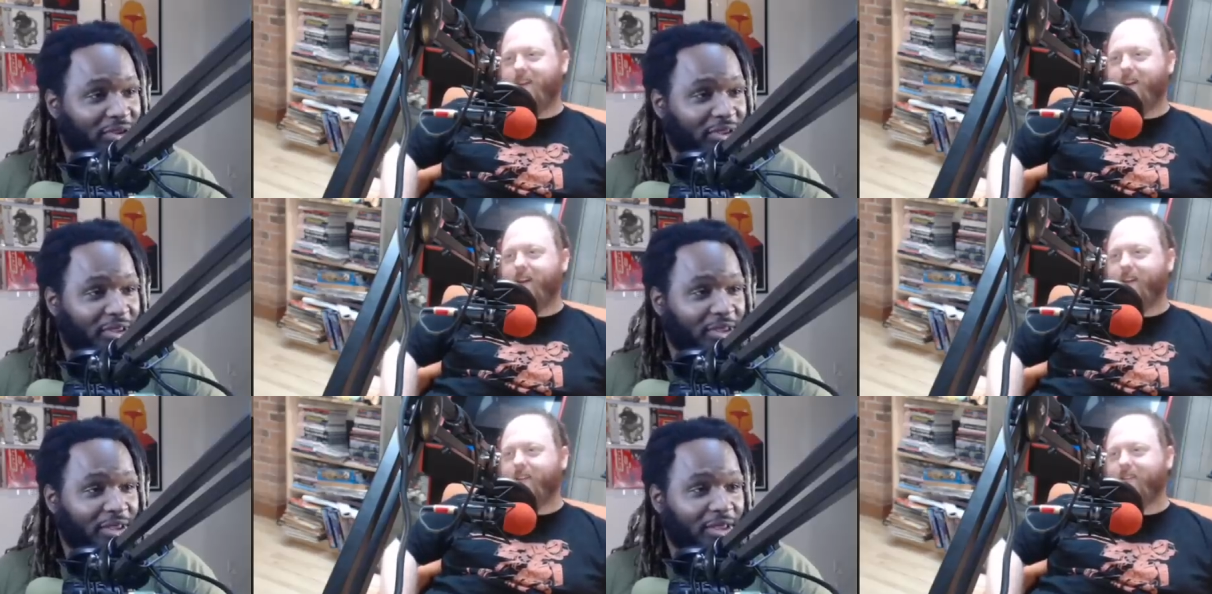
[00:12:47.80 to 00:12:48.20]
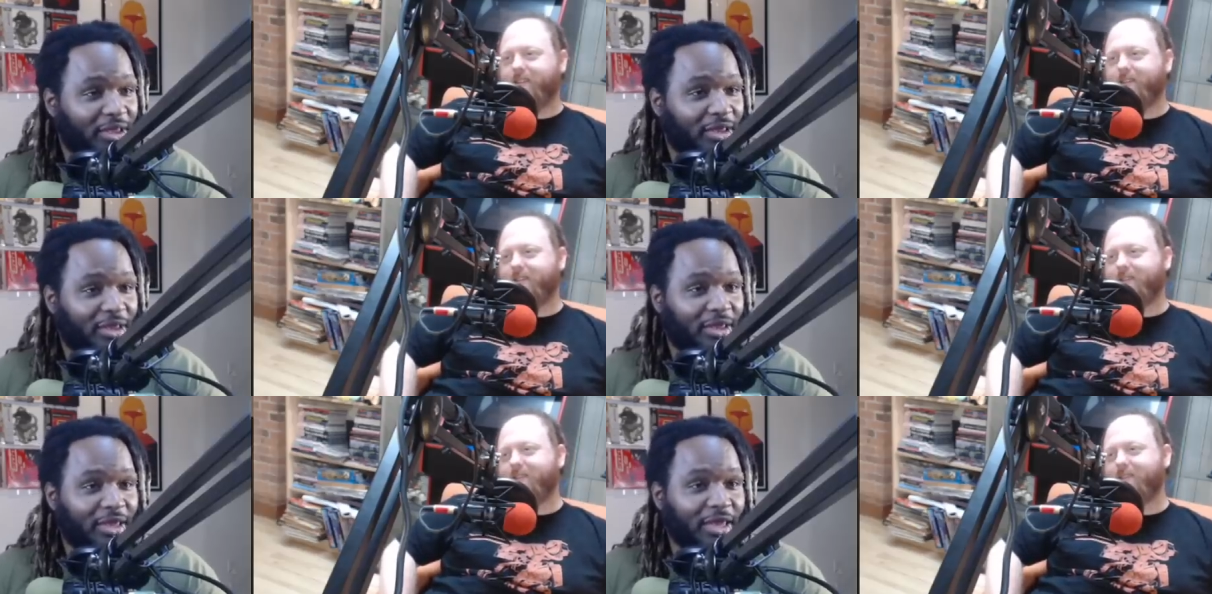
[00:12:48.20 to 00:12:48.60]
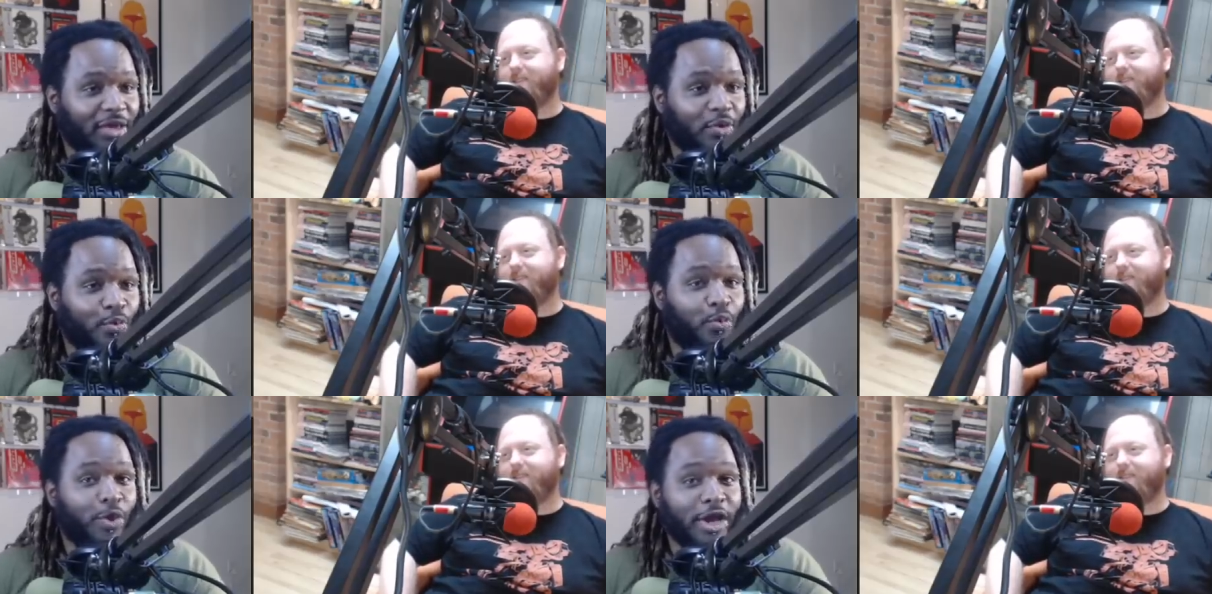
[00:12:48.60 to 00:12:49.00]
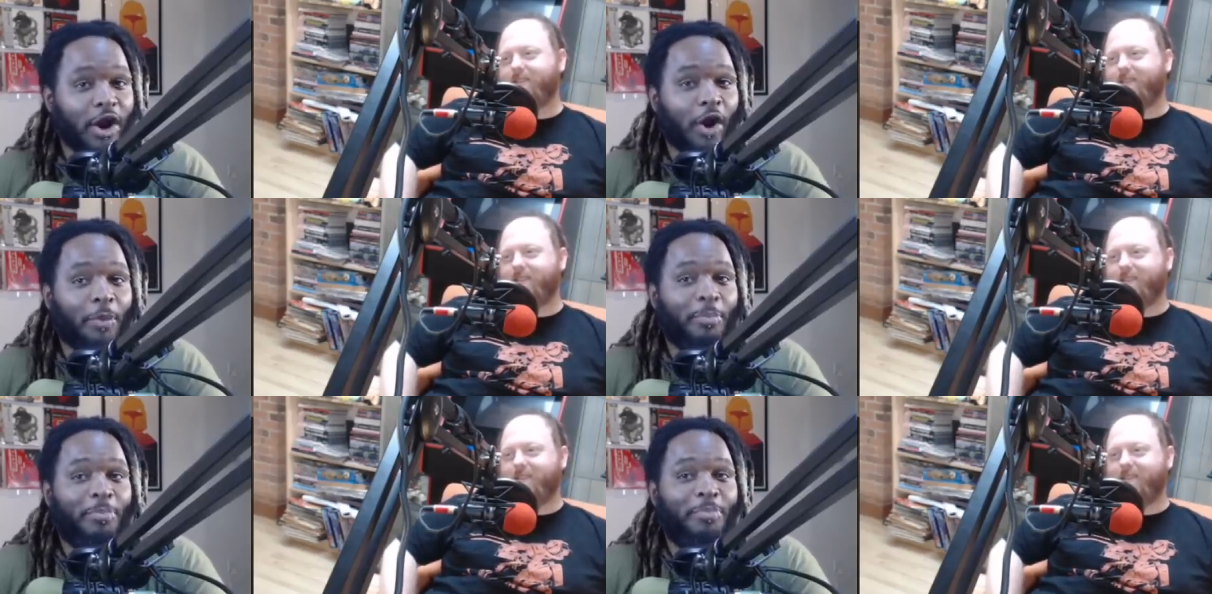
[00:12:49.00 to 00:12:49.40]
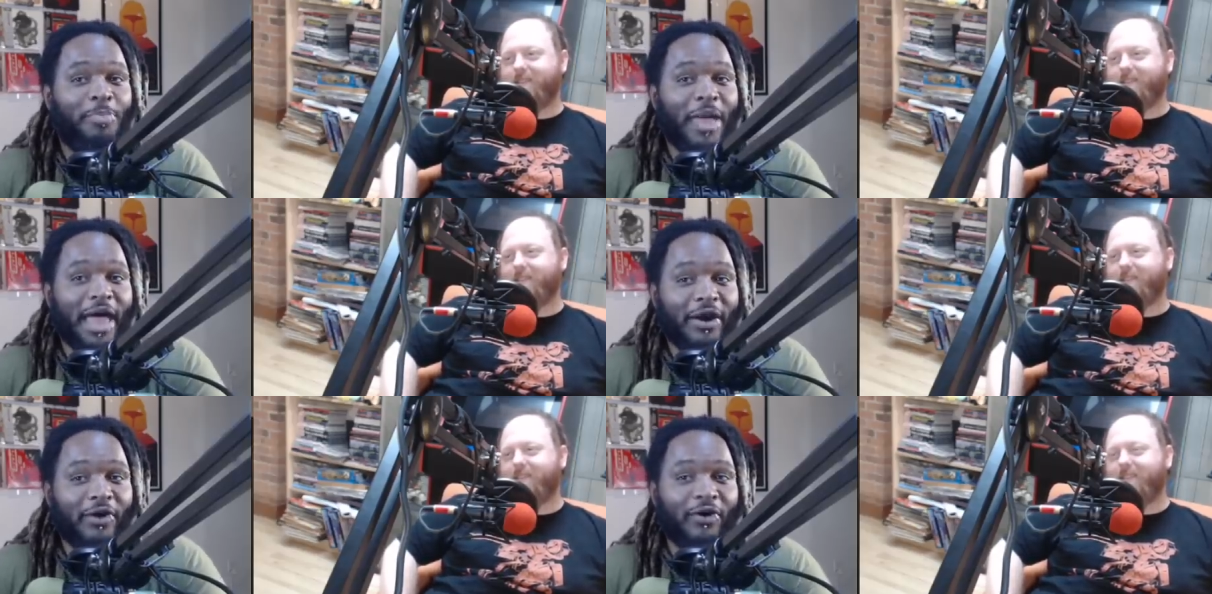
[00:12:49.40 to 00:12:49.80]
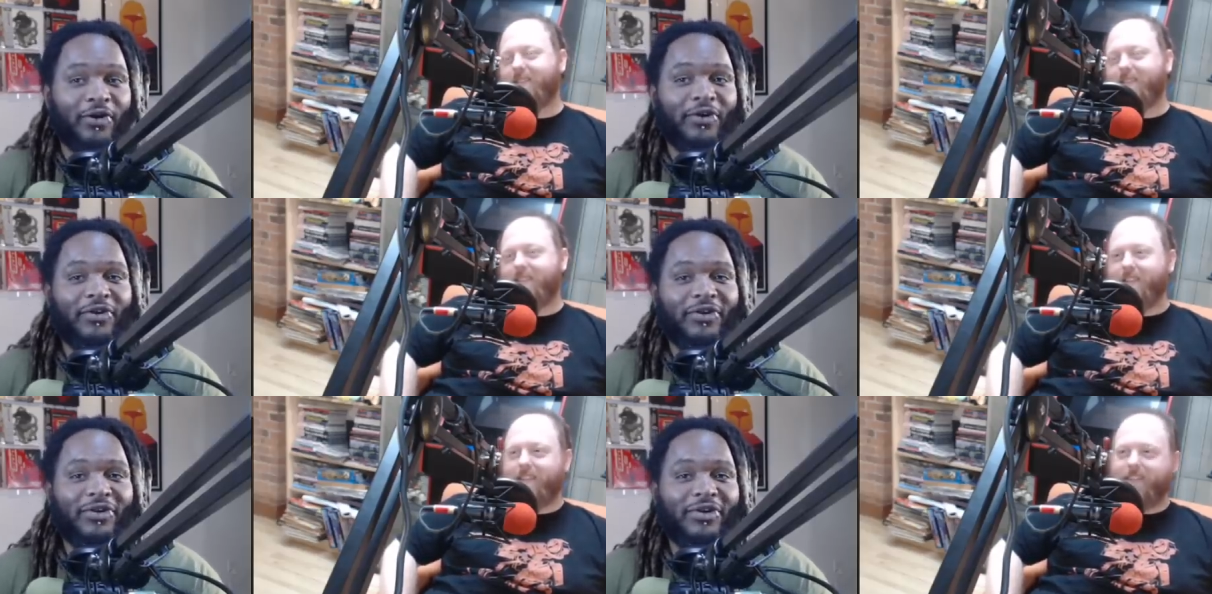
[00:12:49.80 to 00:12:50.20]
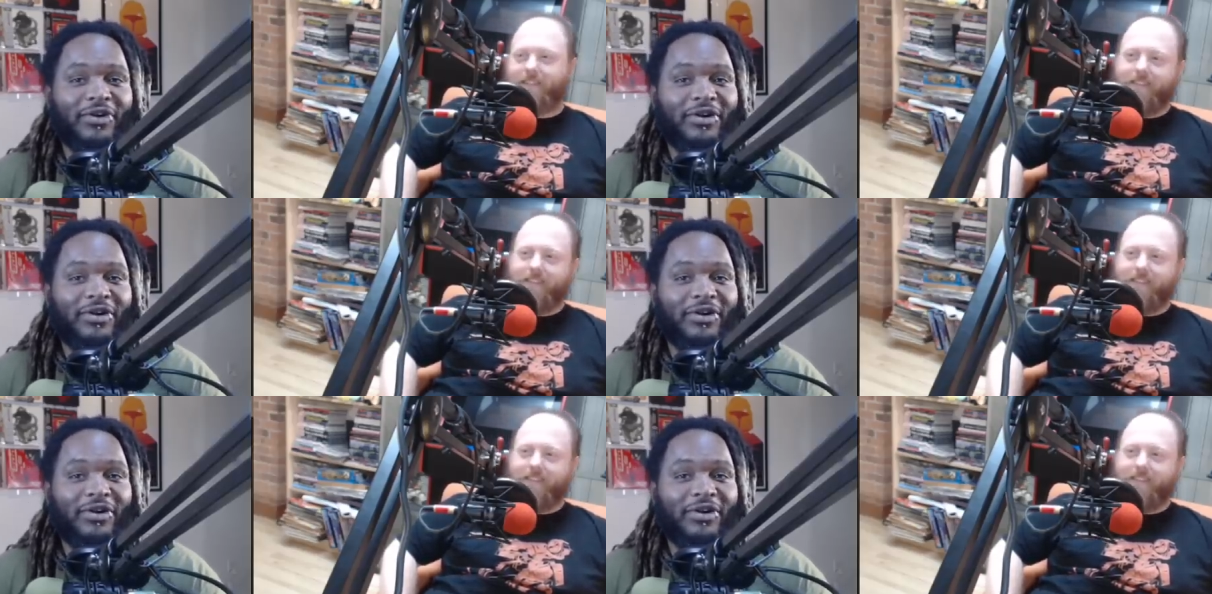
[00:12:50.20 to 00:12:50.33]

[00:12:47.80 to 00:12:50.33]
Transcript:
Speaker 1: yeah, we are better